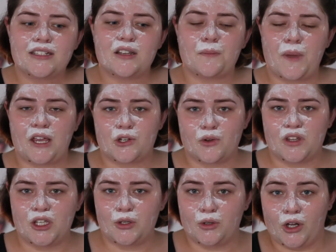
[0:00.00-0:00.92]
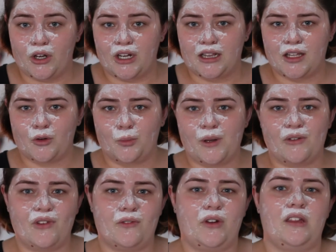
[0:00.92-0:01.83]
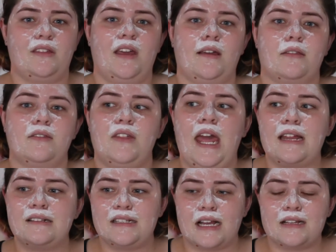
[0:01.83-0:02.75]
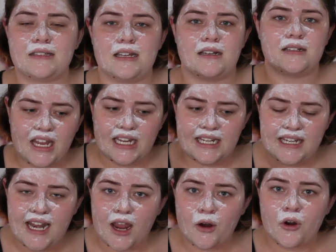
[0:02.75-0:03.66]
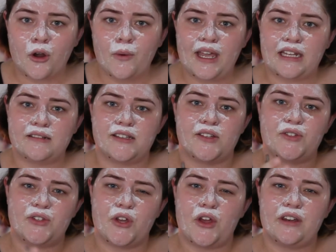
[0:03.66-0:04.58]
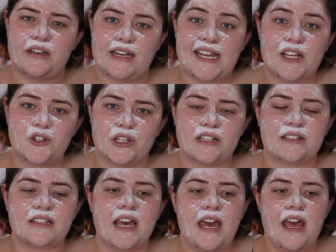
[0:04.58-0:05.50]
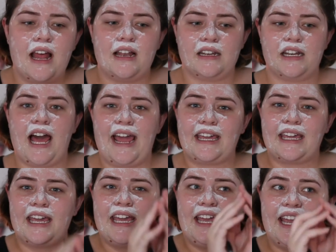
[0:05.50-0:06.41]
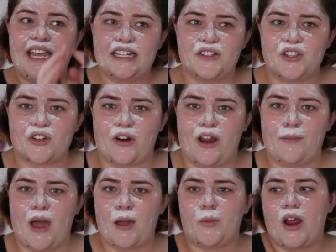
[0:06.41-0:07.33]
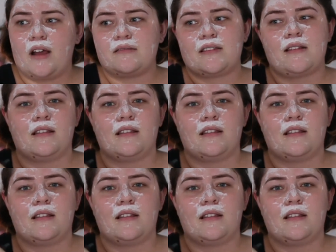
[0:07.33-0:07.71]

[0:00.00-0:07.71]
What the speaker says: make sure that you learn a little bit of everything. That doesn't narrow into certain niches like Instagram eyebrows,